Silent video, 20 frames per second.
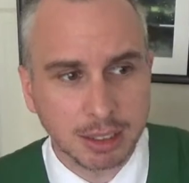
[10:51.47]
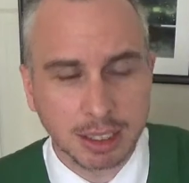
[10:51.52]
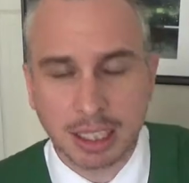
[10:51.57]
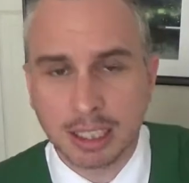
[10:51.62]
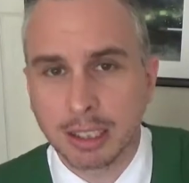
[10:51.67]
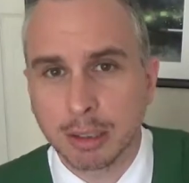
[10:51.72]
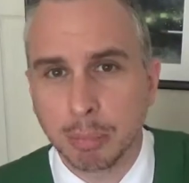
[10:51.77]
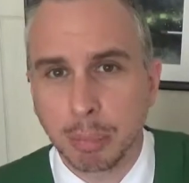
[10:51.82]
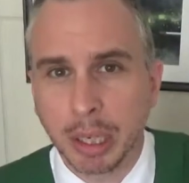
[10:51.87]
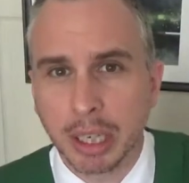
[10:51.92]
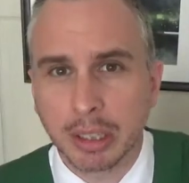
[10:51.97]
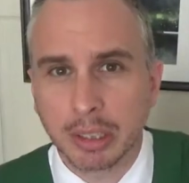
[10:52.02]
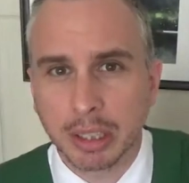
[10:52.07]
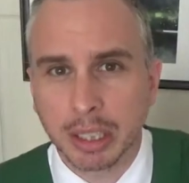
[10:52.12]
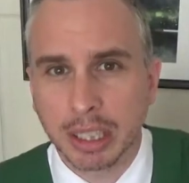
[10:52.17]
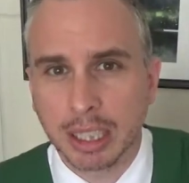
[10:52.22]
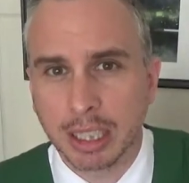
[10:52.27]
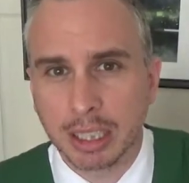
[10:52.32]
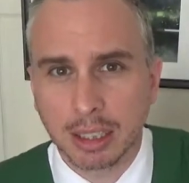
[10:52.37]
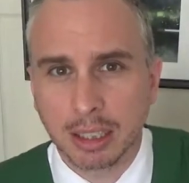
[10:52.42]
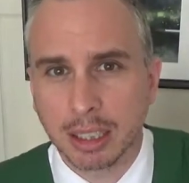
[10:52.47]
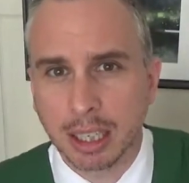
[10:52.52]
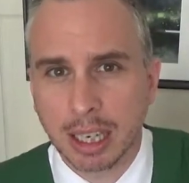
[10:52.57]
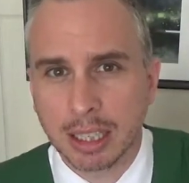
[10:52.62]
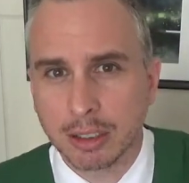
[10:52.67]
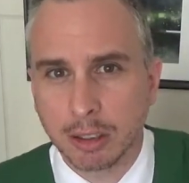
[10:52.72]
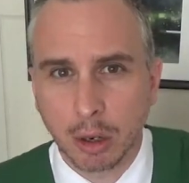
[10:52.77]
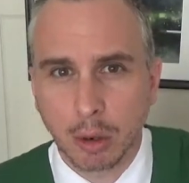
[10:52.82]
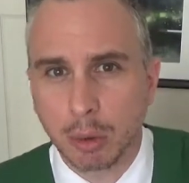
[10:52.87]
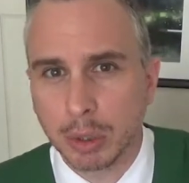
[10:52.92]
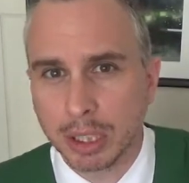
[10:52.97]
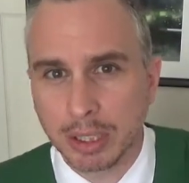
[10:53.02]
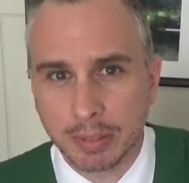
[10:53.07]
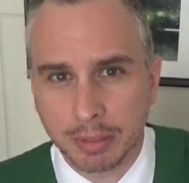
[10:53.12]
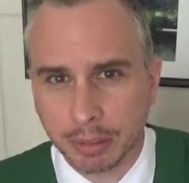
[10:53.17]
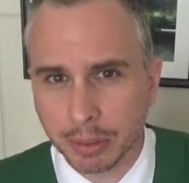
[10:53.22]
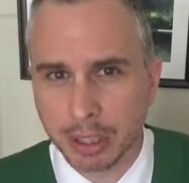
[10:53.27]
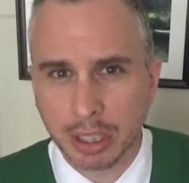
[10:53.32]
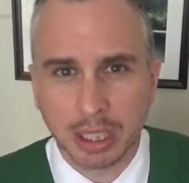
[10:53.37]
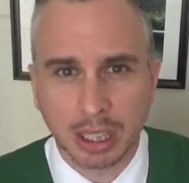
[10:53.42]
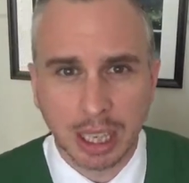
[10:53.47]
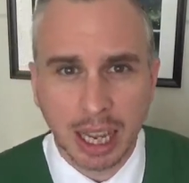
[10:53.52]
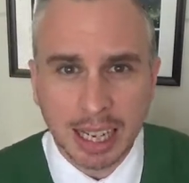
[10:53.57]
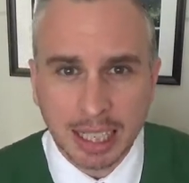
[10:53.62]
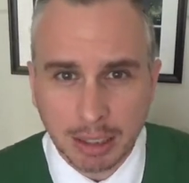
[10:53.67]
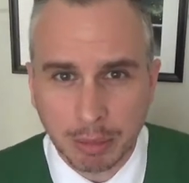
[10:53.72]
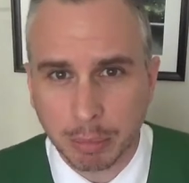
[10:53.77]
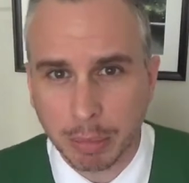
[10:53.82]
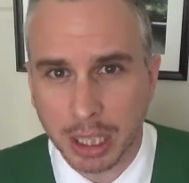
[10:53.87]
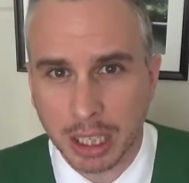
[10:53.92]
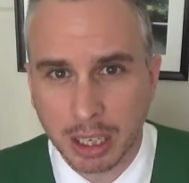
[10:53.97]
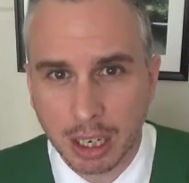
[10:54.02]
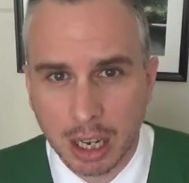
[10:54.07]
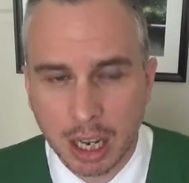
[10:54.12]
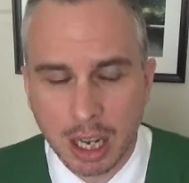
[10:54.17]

disappearing and going for enlightenment.